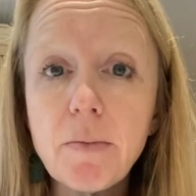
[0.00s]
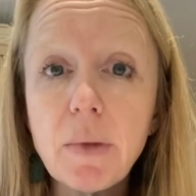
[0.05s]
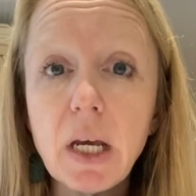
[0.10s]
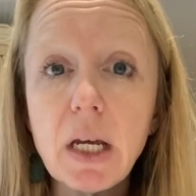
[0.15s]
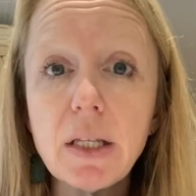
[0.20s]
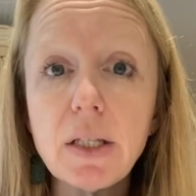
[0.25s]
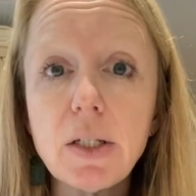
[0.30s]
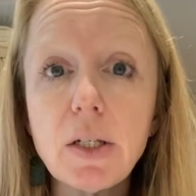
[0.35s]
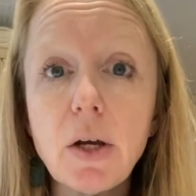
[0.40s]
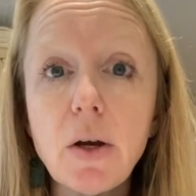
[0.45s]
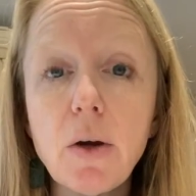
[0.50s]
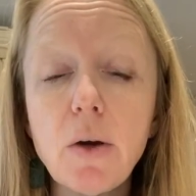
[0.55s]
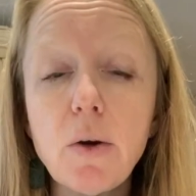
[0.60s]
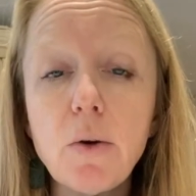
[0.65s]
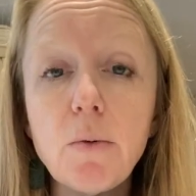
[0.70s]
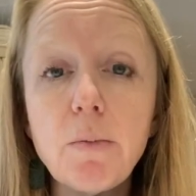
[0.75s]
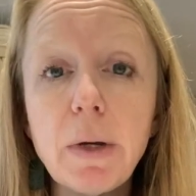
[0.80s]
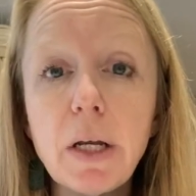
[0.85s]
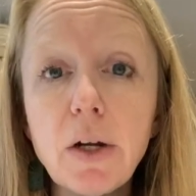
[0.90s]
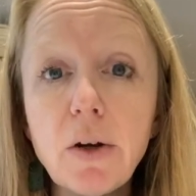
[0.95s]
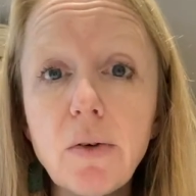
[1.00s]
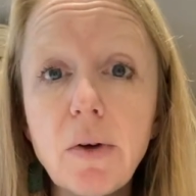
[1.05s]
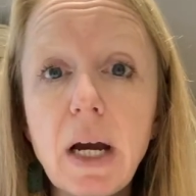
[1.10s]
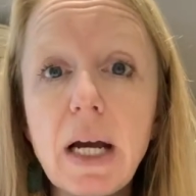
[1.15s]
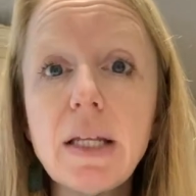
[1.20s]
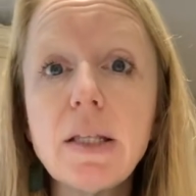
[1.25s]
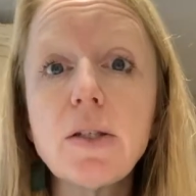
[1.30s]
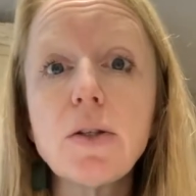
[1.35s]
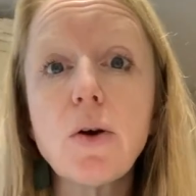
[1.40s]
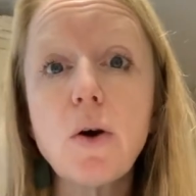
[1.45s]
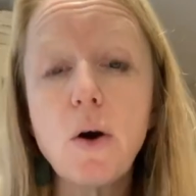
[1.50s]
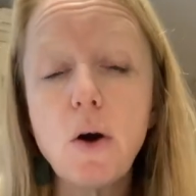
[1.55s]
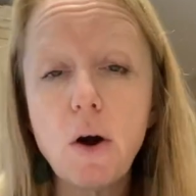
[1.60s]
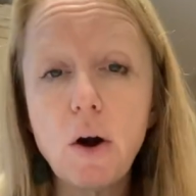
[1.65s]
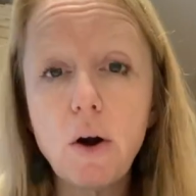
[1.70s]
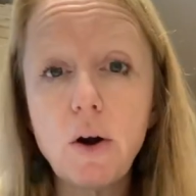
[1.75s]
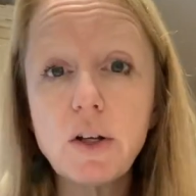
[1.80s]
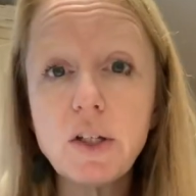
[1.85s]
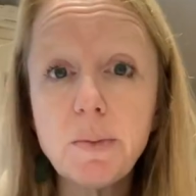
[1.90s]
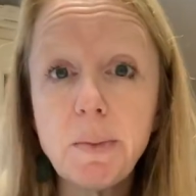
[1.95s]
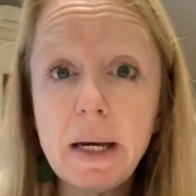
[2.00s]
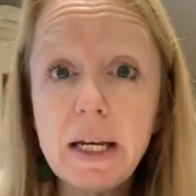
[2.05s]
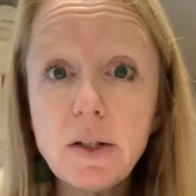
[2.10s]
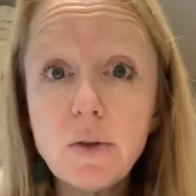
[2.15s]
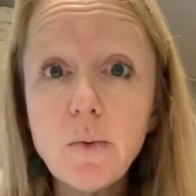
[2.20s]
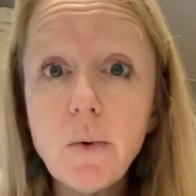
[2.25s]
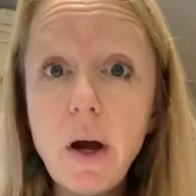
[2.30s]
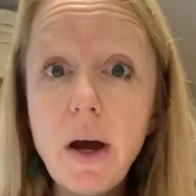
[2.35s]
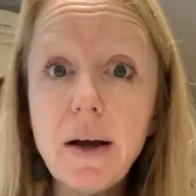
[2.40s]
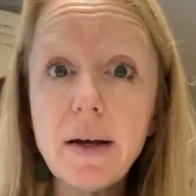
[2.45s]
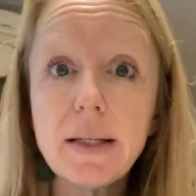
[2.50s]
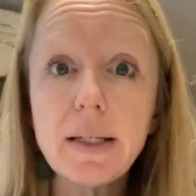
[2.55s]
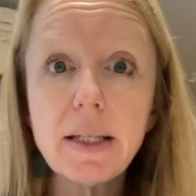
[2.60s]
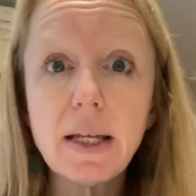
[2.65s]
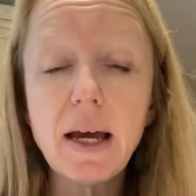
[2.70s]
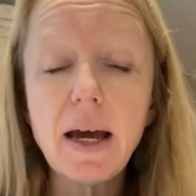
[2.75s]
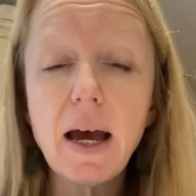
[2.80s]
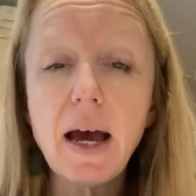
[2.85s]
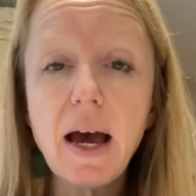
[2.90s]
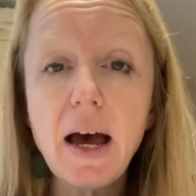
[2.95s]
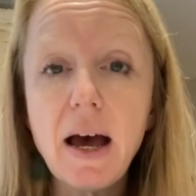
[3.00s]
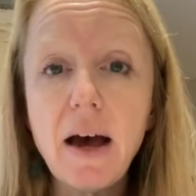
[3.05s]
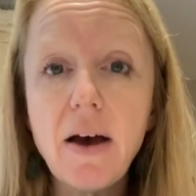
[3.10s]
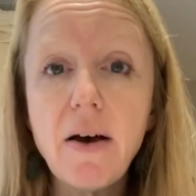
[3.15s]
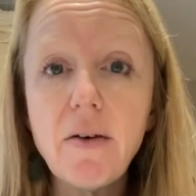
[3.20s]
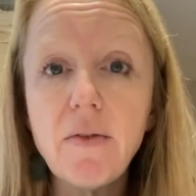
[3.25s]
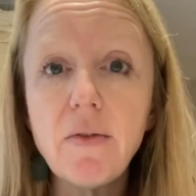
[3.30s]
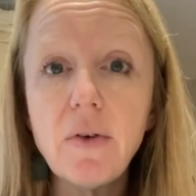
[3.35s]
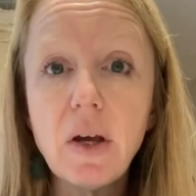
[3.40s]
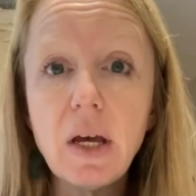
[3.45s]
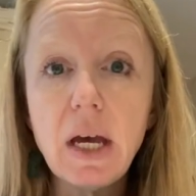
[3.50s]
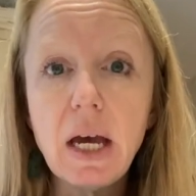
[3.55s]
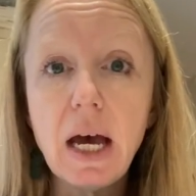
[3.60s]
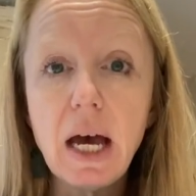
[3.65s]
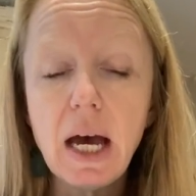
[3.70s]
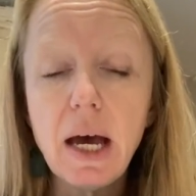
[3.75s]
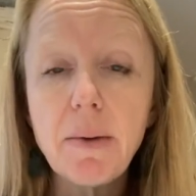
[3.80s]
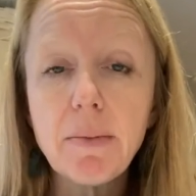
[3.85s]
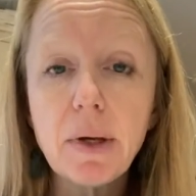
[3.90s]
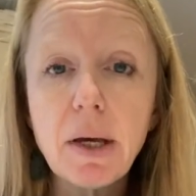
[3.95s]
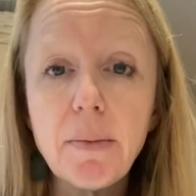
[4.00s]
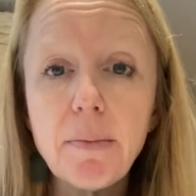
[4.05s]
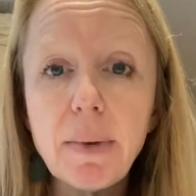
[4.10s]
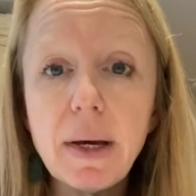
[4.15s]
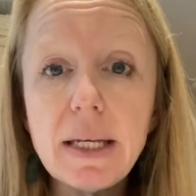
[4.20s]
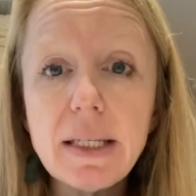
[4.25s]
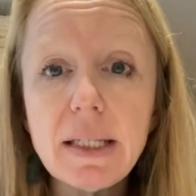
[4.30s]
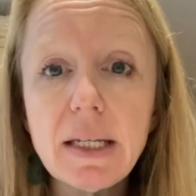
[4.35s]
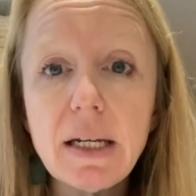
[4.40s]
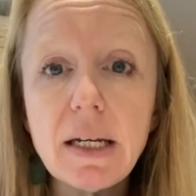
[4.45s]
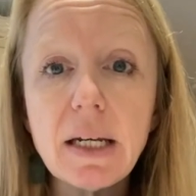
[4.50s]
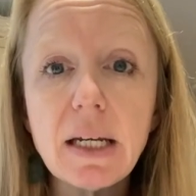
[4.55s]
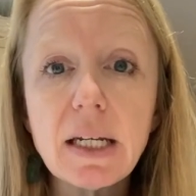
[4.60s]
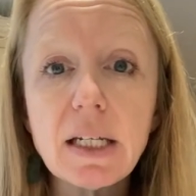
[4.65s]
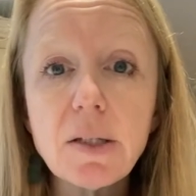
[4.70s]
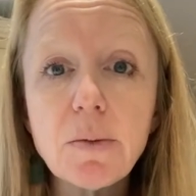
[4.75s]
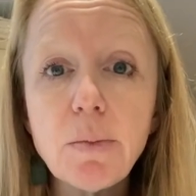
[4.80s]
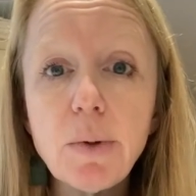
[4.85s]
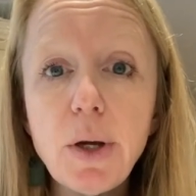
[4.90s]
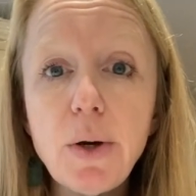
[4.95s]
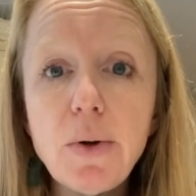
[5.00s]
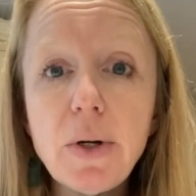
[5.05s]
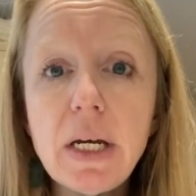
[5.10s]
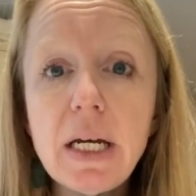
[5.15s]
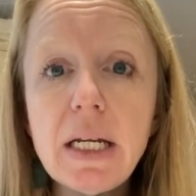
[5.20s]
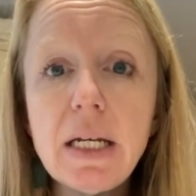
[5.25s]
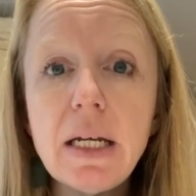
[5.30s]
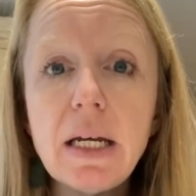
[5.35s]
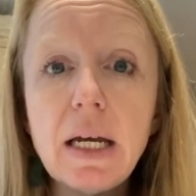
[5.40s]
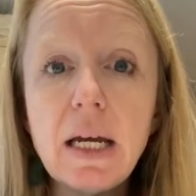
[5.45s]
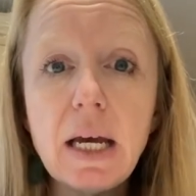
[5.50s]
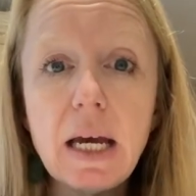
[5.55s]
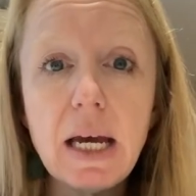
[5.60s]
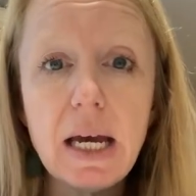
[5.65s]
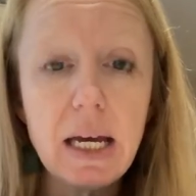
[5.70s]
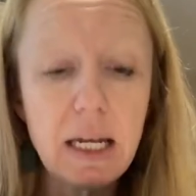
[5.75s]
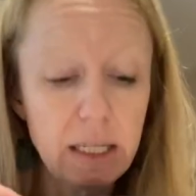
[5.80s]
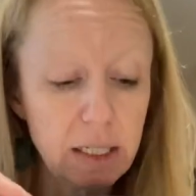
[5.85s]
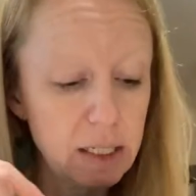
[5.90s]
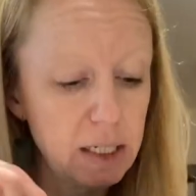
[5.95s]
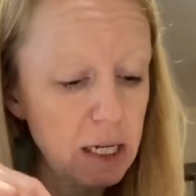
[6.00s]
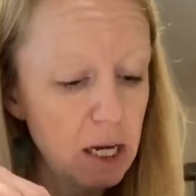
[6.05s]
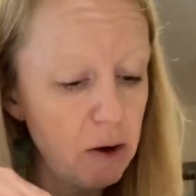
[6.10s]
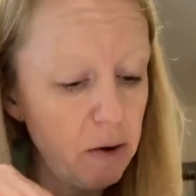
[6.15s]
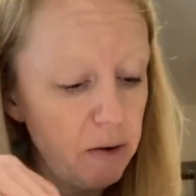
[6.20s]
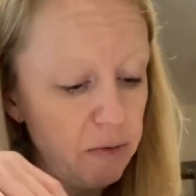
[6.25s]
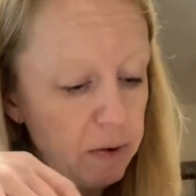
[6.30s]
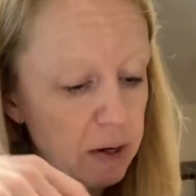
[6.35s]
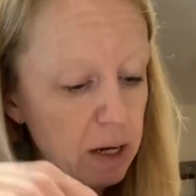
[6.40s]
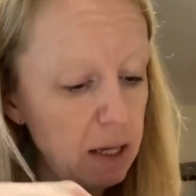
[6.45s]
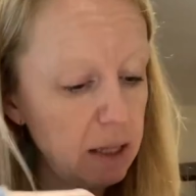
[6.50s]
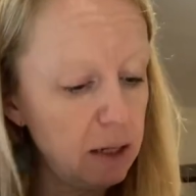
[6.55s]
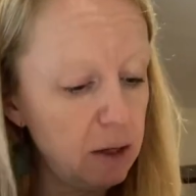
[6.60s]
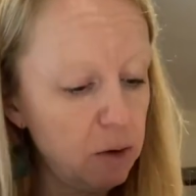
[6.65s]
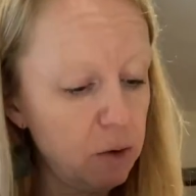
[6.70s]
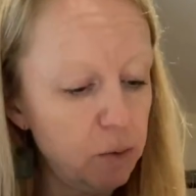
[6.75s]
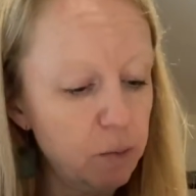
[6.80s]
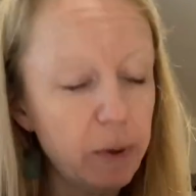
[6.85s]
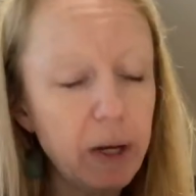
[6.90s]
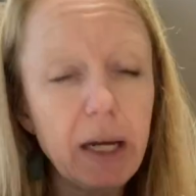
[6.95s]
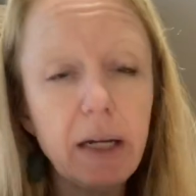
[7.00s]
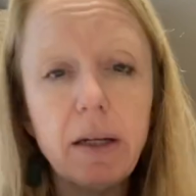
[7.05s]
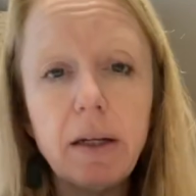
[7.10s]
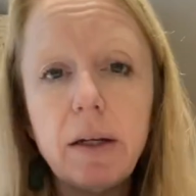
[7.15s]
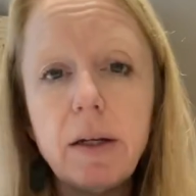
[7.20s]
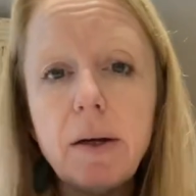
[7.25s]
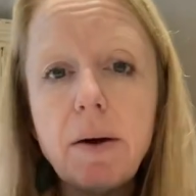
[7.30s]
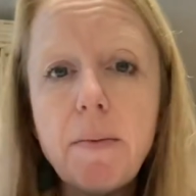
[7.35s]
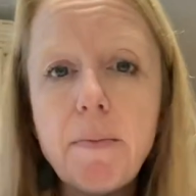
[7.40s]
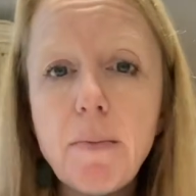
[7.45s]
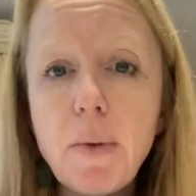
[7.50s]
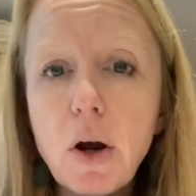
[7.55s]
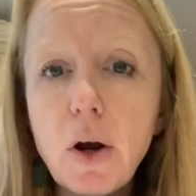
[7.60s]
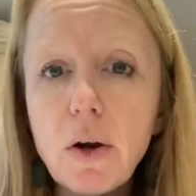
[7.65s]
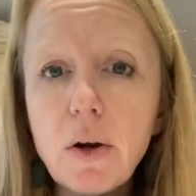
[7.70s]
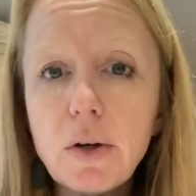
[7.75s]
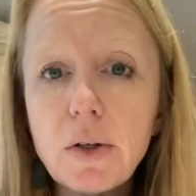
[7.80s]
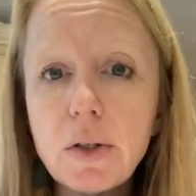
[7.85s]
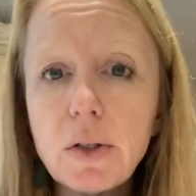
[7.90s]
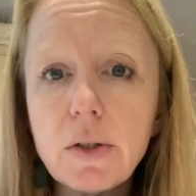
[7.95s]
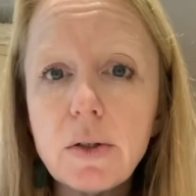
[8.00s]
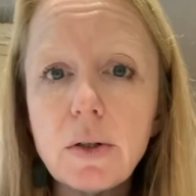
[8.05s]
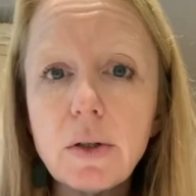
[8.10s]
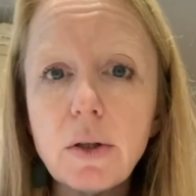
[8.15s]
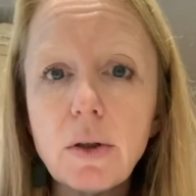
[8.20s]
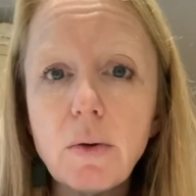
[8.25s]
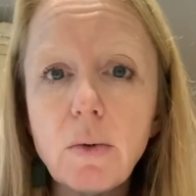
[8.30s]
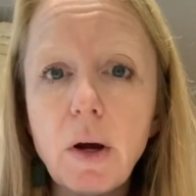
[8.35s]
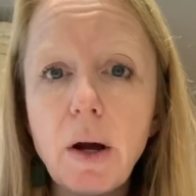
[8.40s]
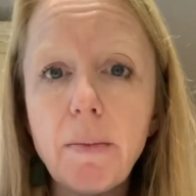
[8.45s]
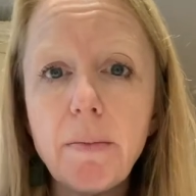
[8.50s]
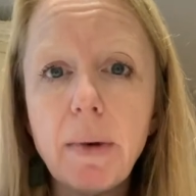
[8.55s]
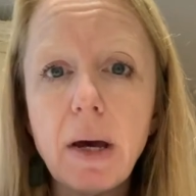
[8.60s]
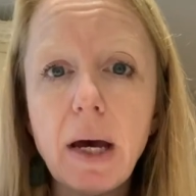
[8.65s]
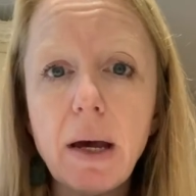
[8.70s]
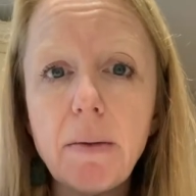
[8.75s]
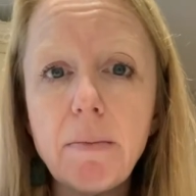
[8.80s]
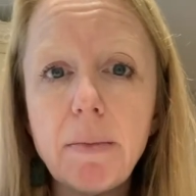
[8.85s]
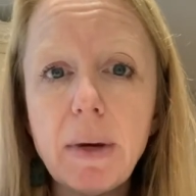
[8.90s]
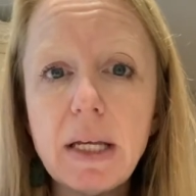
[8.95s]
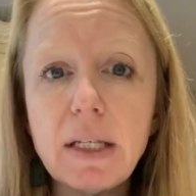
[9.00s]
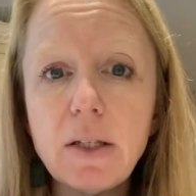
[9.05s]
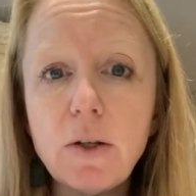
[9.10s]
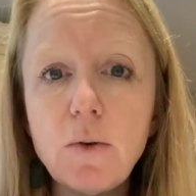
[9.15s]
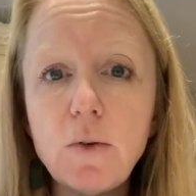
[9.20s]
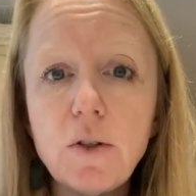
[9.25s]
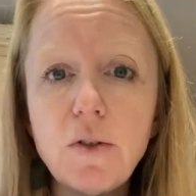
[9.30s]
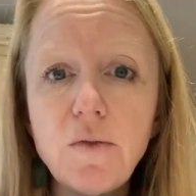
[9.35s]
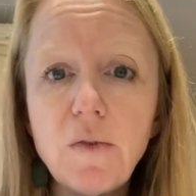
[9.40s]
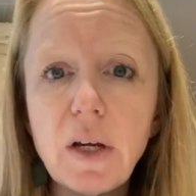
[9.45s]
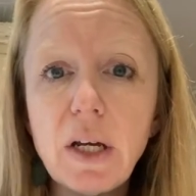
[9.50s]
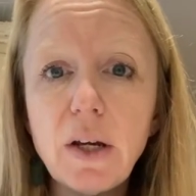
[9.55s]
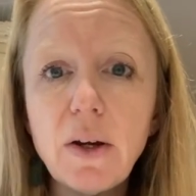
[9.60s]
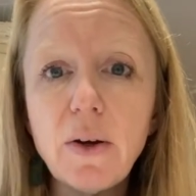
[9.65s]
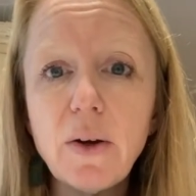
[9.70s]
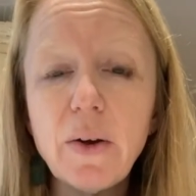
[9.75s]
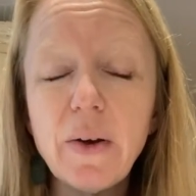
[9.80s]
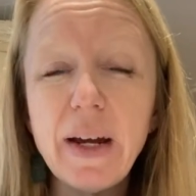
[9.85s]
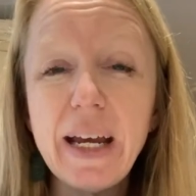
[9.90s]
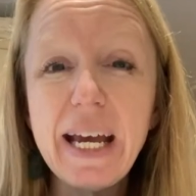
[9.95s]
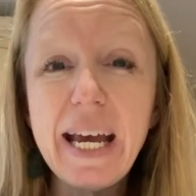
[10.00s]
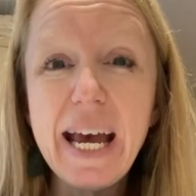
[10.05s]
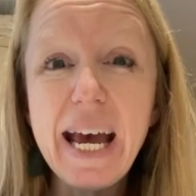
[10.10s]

And so meteorites are space rocks that have um, combusted and exploded. And so I've got little red marks throughout my mesosphere.